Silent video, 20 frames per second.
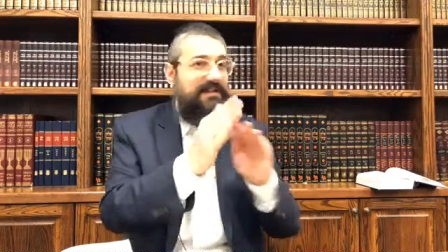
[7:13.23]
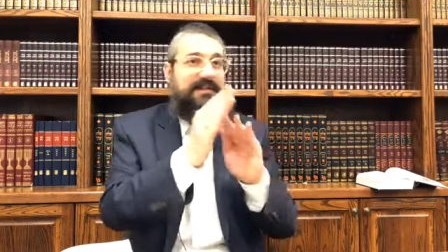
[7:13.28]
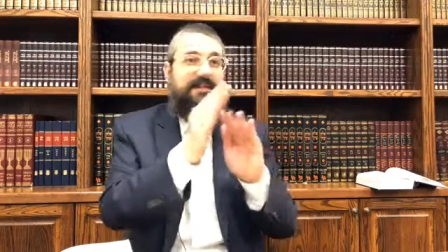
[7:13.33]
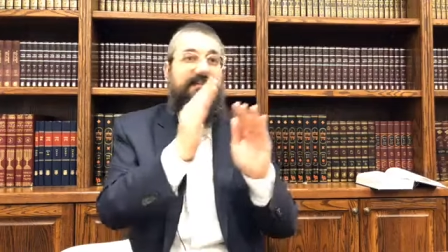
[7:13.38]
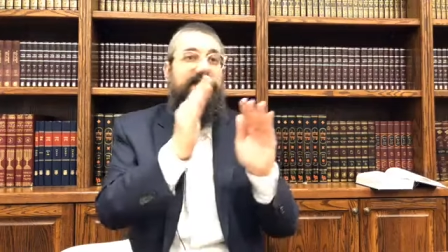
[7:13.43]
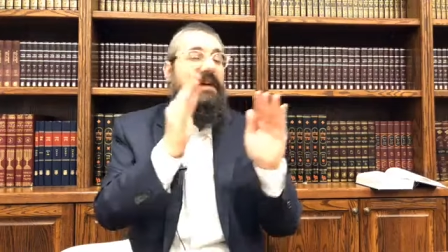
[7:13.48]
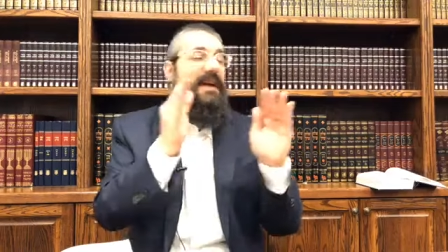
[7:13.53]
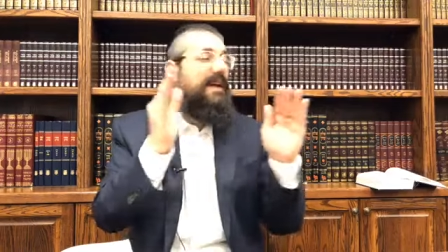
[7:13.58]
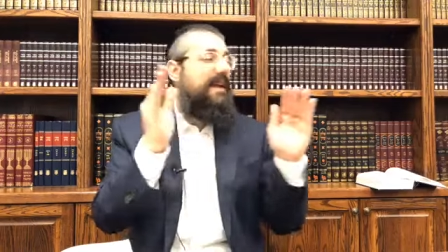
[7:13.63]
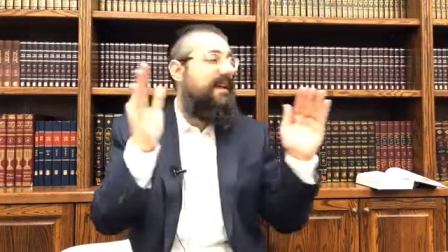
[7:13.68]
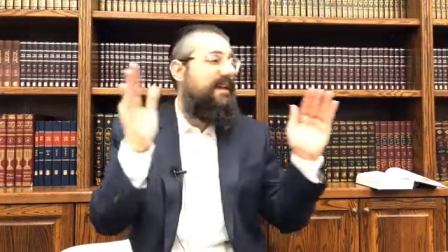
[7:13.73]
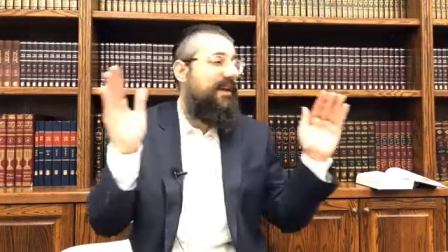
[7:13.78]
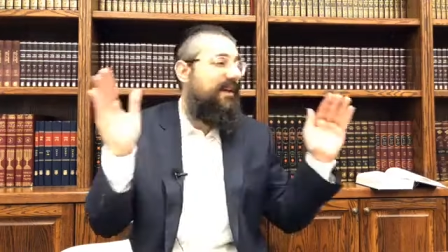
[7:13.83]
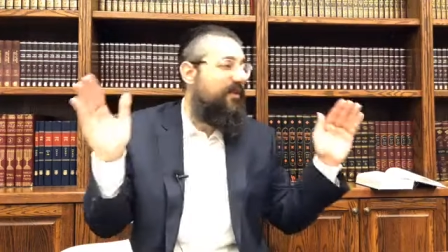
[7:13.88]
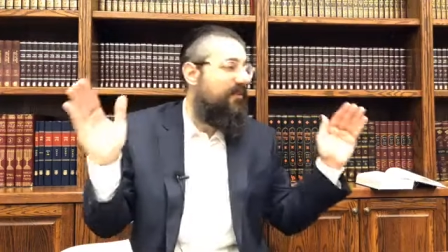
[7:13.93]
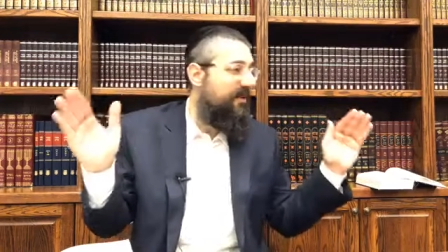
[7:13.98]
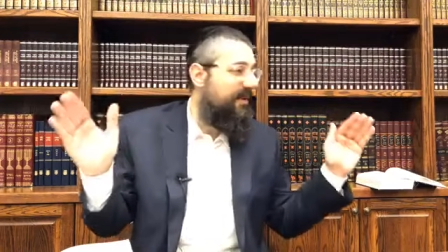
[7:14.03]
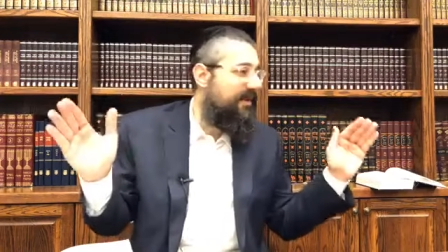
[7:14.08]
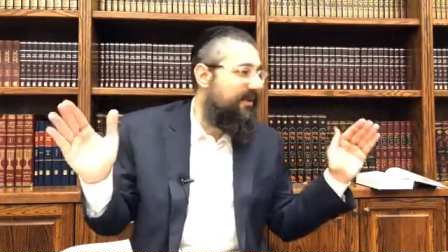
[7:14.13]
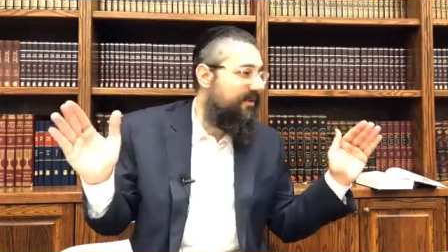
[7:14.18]
There's many
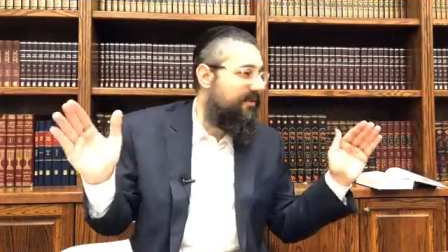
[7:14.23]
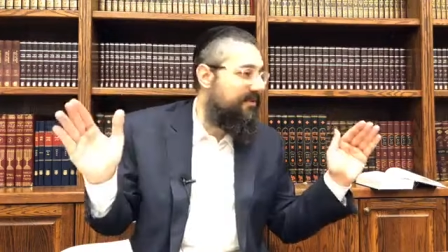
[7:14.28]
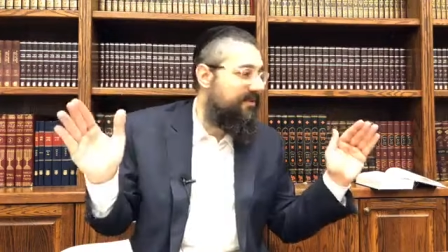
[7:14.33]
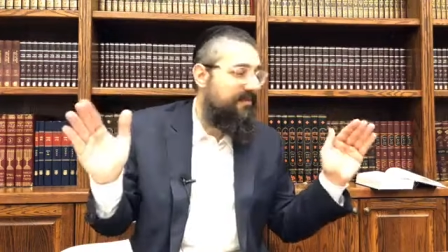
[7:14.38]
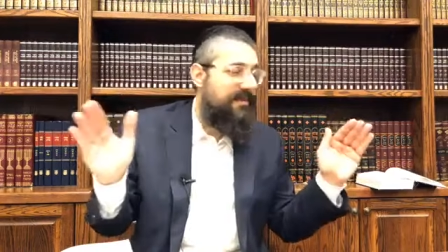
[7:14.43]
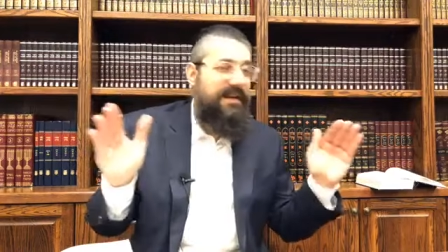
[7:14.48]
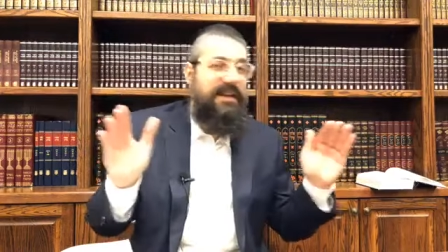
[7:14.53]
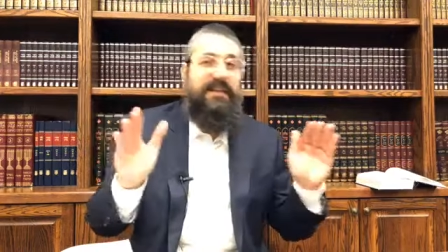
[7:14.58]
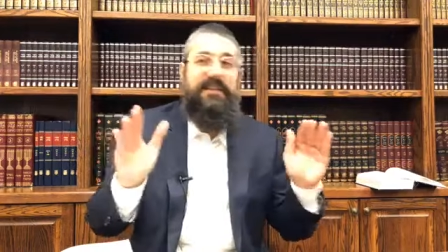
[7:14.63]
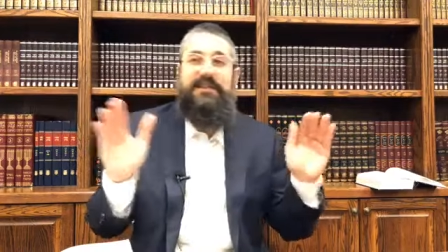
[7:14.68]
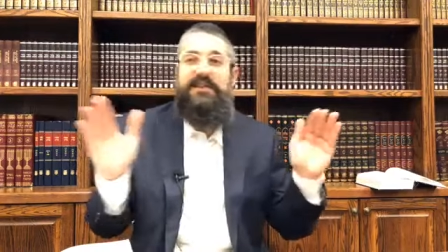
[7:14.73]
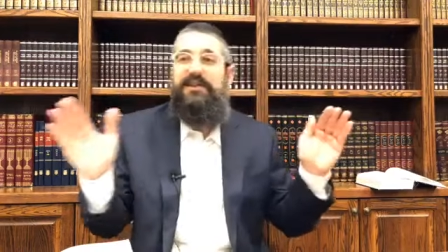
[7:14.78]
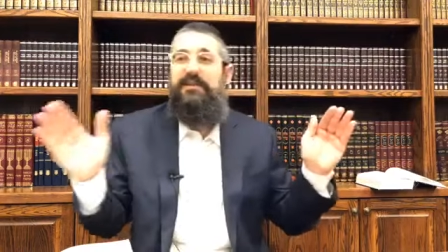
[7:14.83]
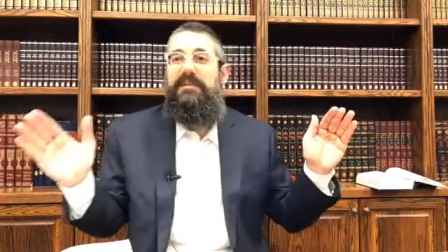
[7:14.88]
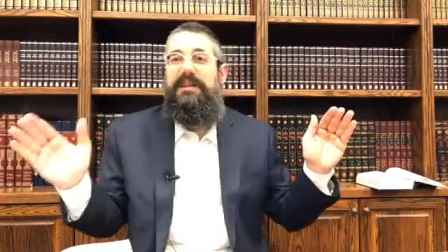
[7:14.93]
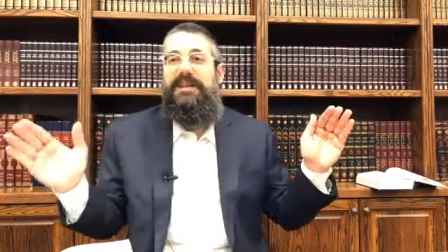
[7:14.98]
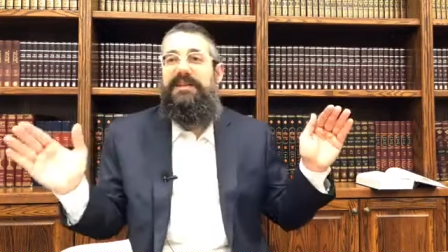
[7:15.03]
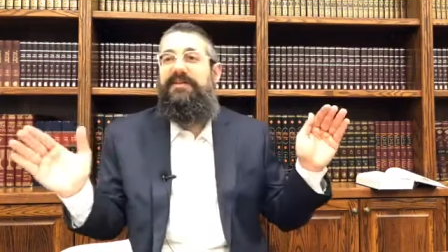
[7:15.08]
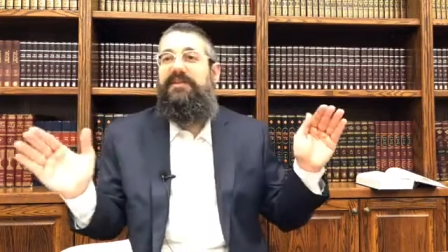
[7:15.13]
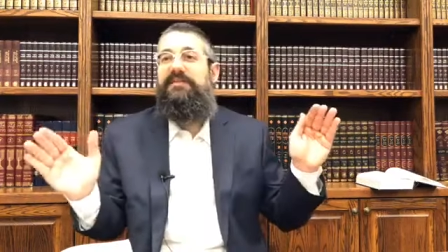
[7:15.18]
other windows, many other
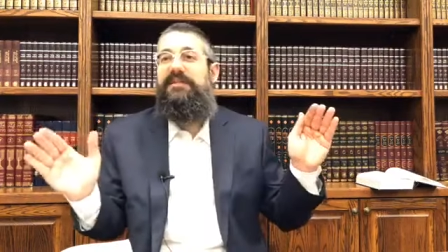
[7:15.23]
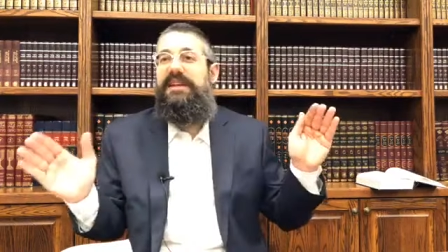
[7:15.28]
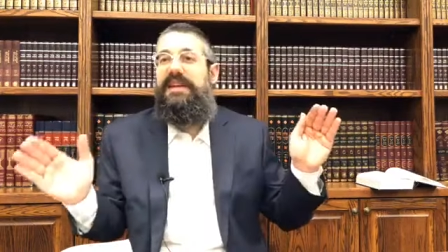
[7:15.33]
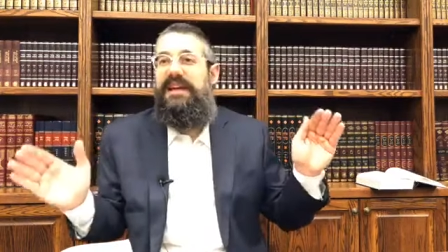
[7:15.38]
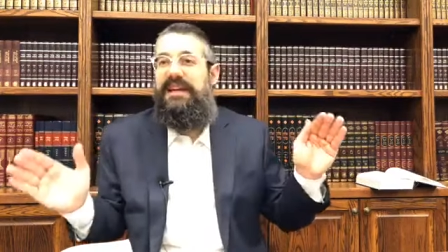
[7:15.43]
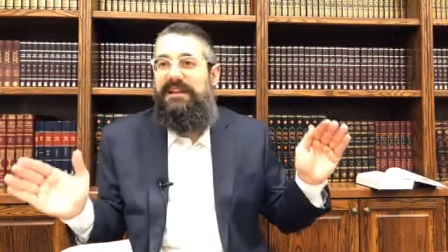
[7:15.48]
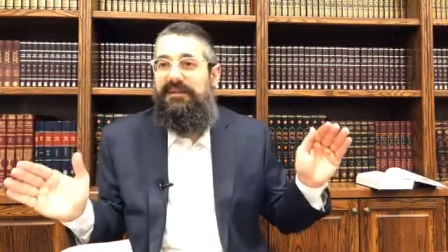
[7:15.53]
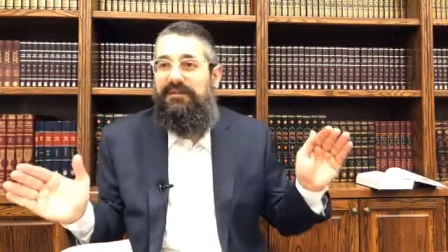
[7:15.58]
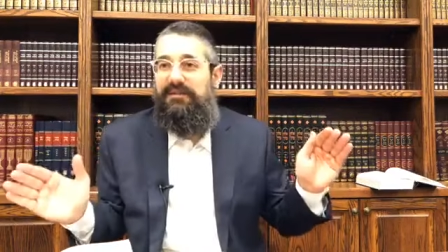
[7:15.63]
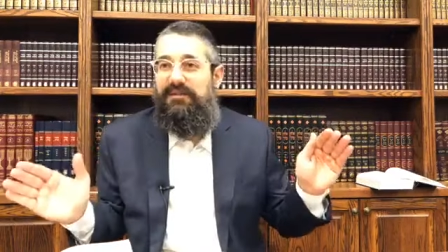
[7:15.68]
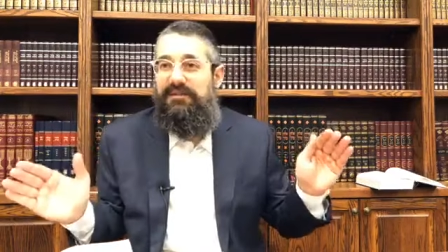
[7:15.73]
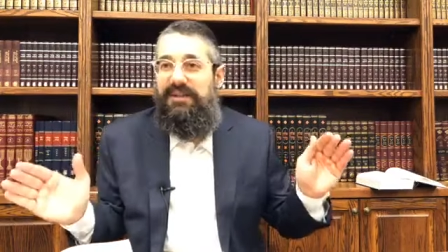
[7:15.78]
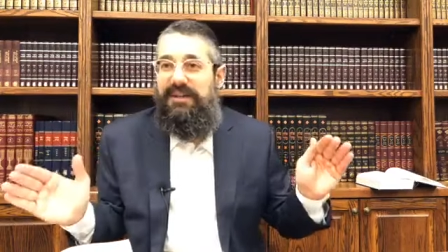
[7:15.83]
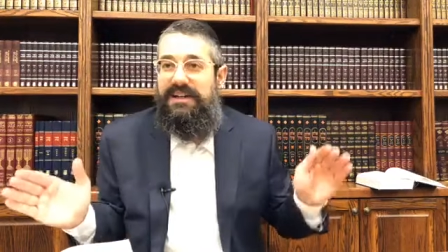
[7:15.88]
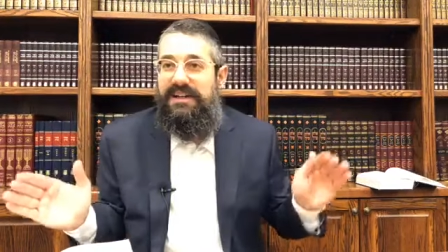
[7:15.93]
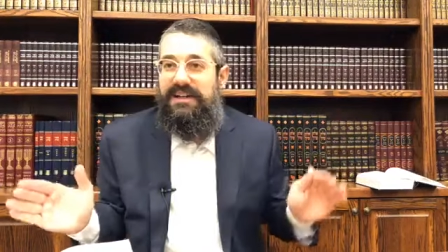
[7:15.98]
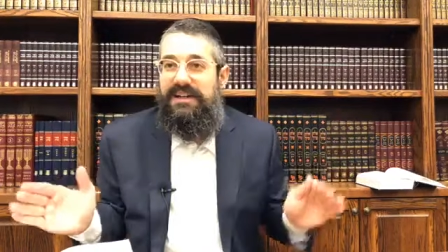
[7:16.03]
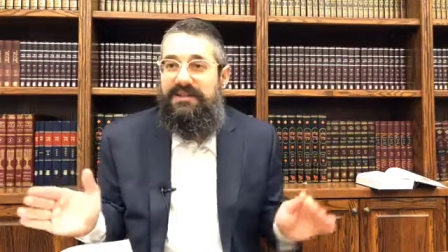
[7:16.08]
chimneys for him to get into.